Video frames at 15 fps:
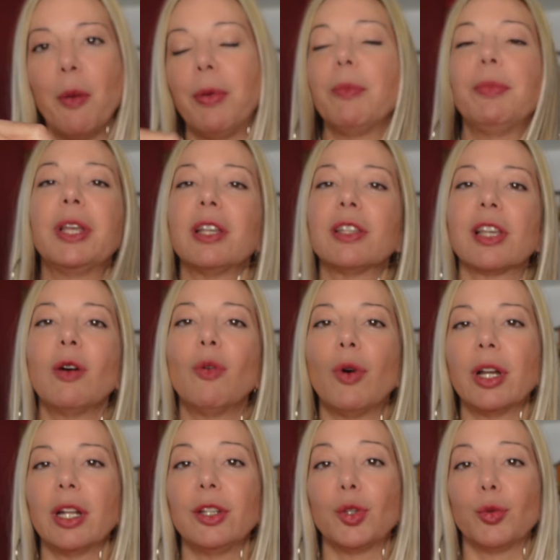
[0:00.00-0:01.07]
but because I
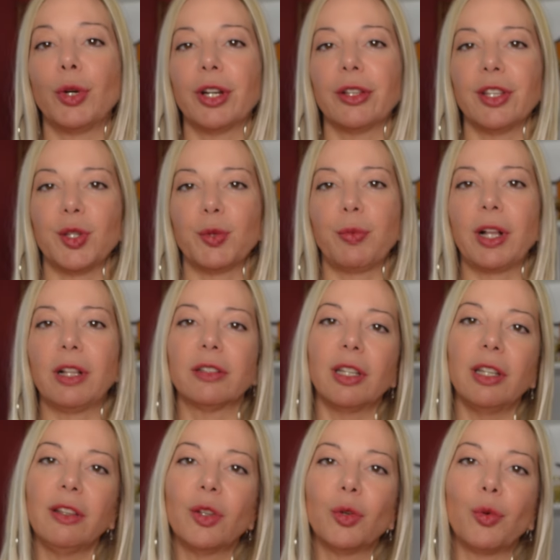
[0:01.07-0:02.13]
wanted to wear this belt
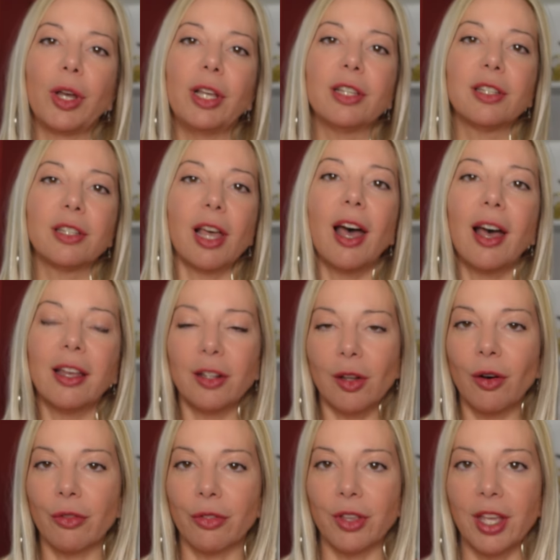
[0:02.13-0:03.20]
in the waist and
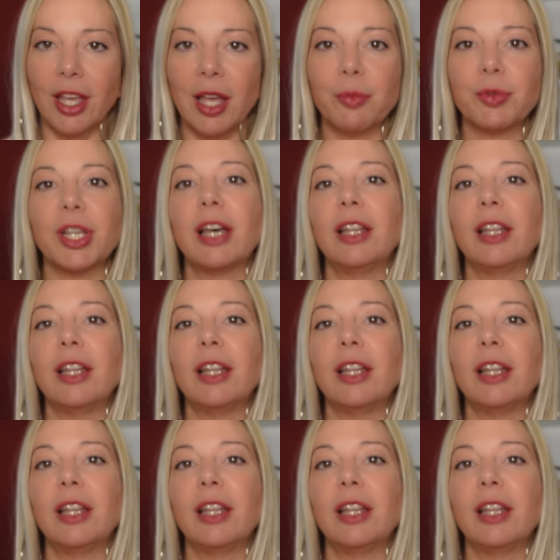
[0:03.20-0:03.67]
on the hips,